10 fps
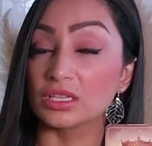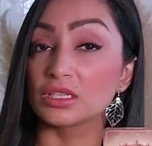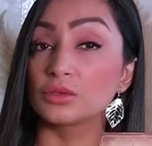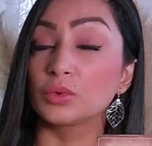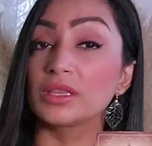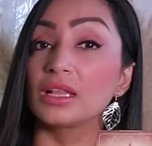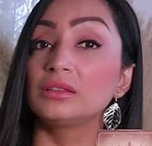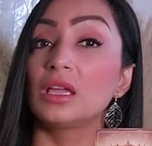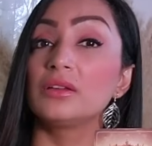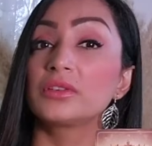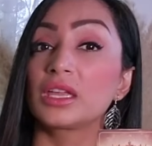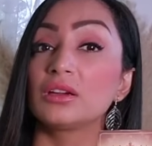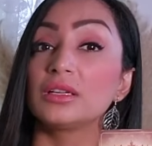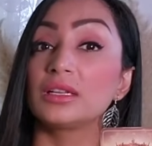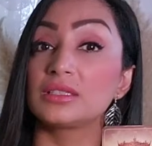This is where that love,
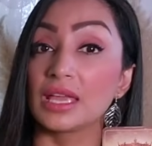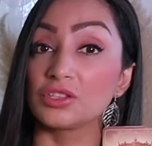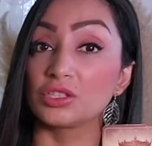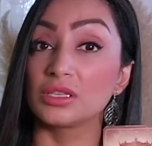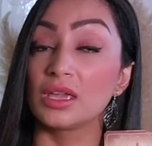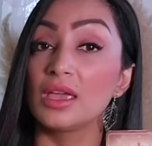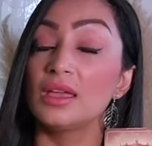care, and attention